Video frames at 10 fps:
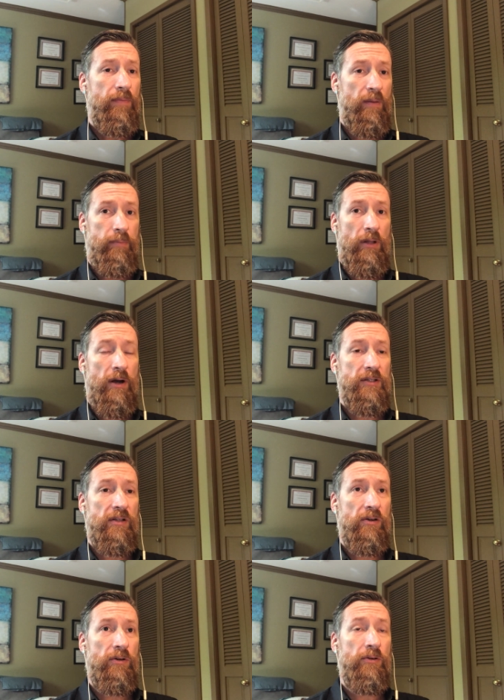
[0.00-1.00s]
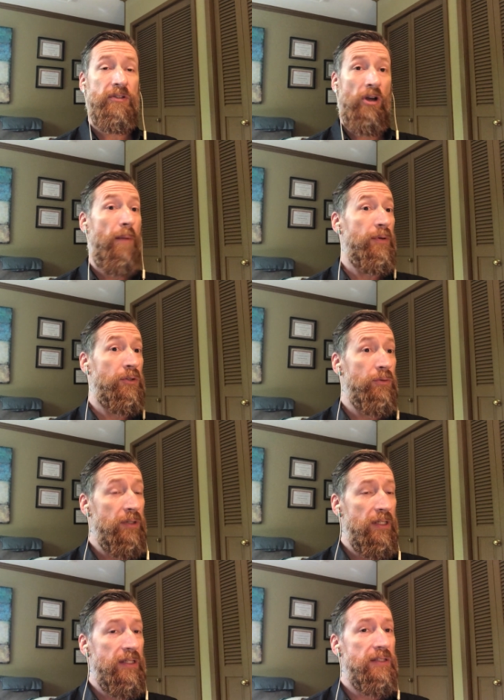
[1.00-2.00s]
the blocks and the hurdles, the
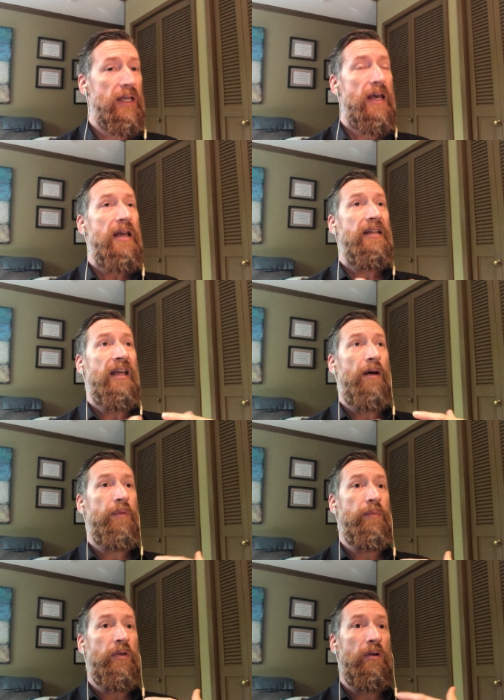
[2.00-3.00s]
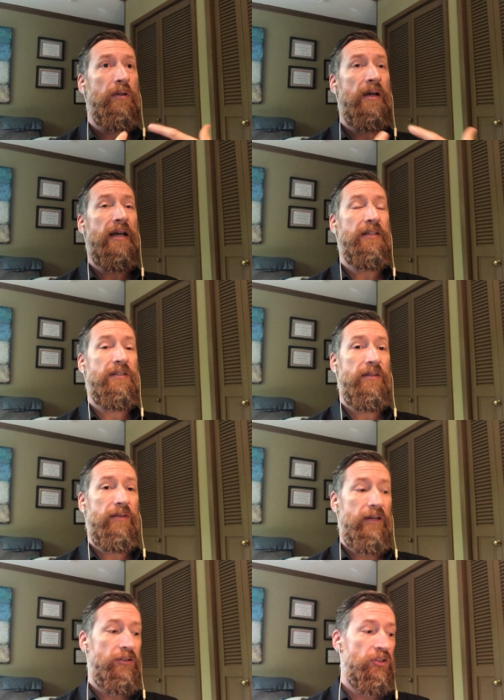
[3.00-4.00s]
opportunities, to help them utilize
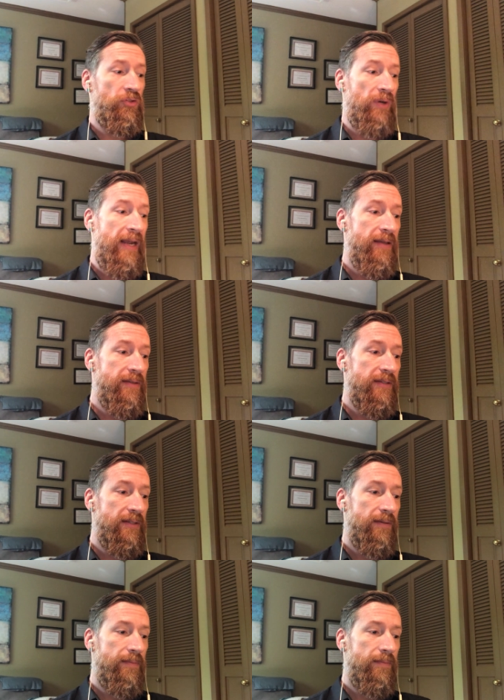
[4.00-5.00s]
their strengths,